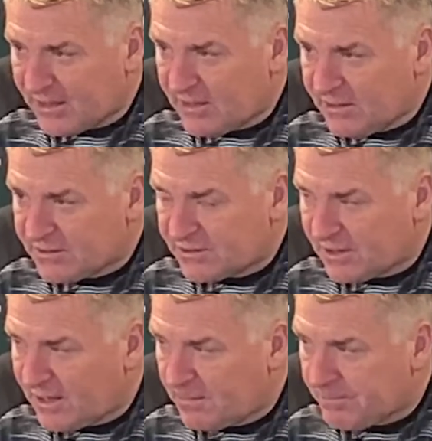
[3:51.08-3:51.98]
think he's
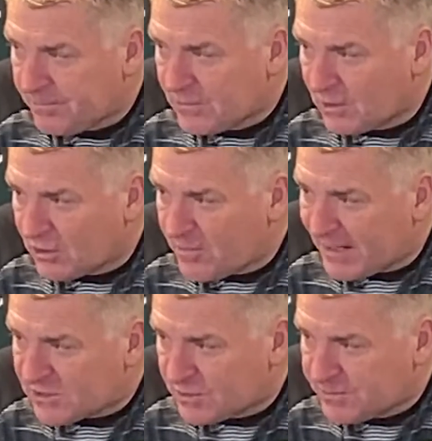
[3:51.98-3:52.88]
going to go
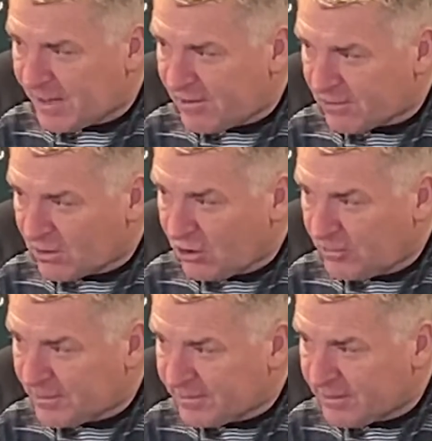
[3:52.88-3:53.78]
back to his parent
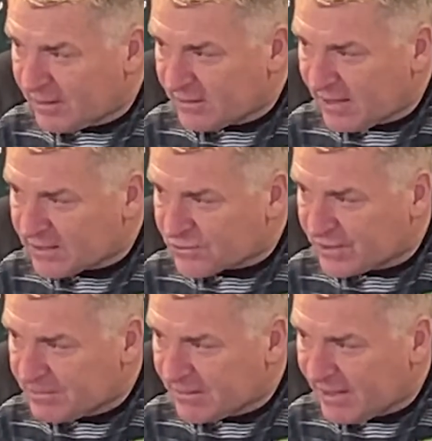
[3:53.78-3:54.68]
club and get
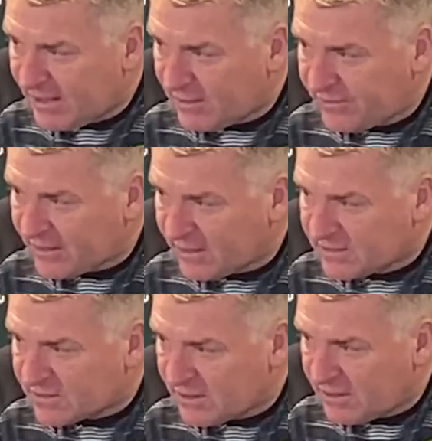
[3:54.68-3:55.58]
treatment there. I think
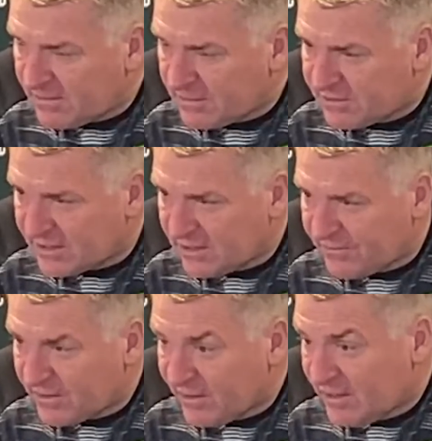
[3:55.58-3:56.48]
it's a
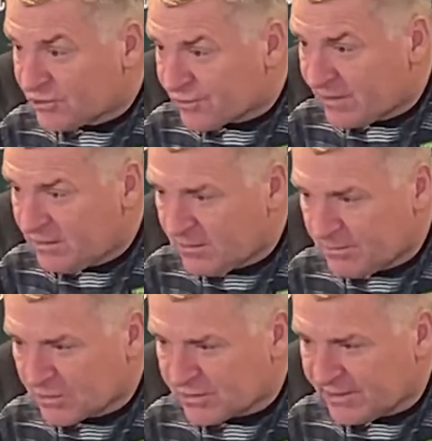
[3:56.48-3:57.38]
significant injury,
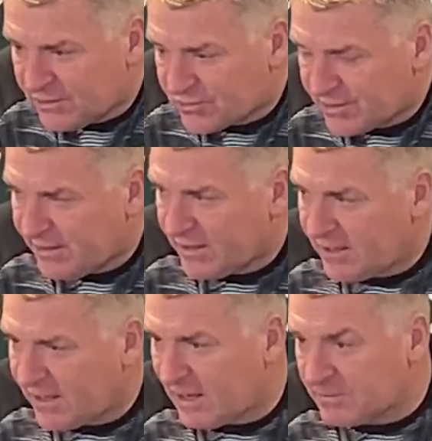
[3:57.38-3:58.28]
muscle injury,
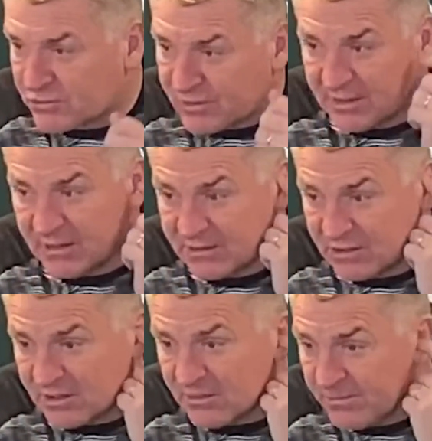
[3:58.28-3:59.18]
hamstring that's
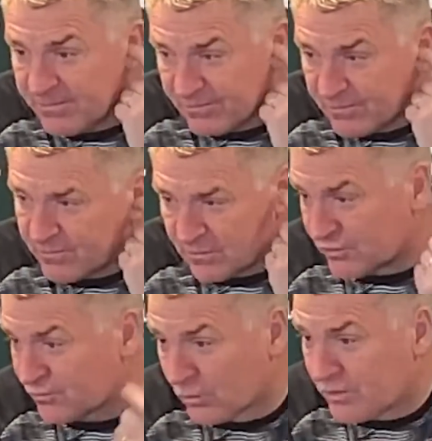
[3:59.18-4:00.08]

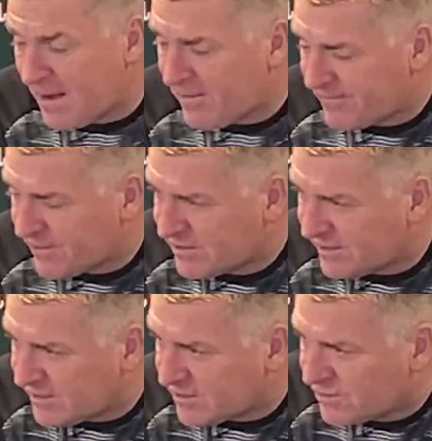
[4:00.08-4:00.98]
ruled him out for the
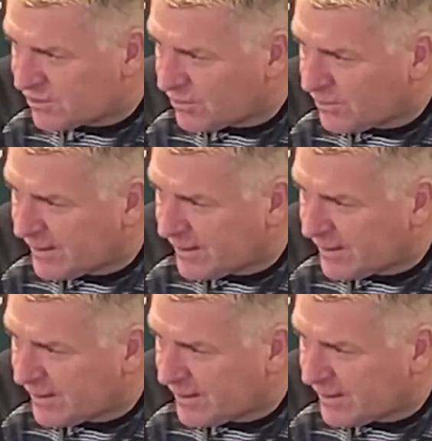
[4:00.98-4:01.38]
season. So